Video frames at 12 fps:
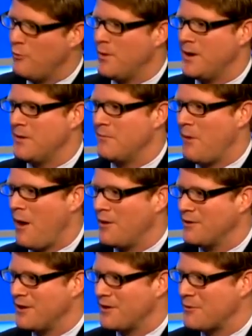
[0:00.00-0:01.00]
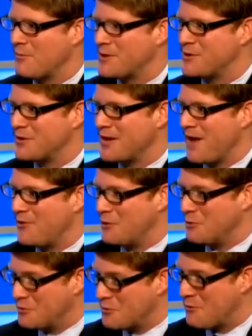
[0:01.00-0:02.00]
have been in politics for much of your life.
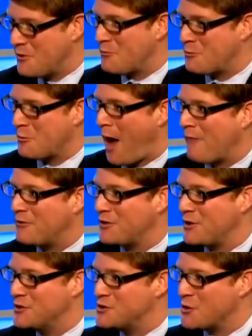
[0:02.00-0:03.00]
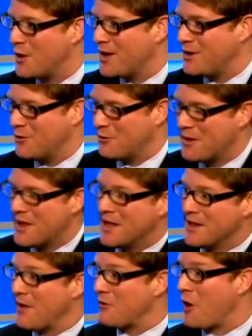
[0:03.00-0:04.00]
You, you obviously enjoy it. You
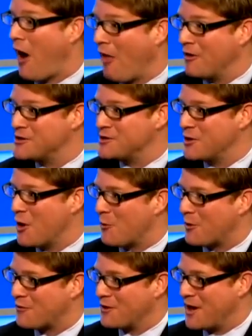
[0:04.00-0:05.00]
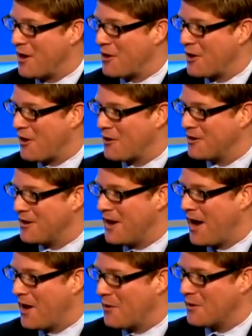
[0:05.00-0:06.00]
left college to go work for Gary Hart in
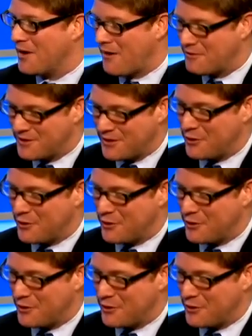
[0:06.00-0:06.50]
Iowa, obviously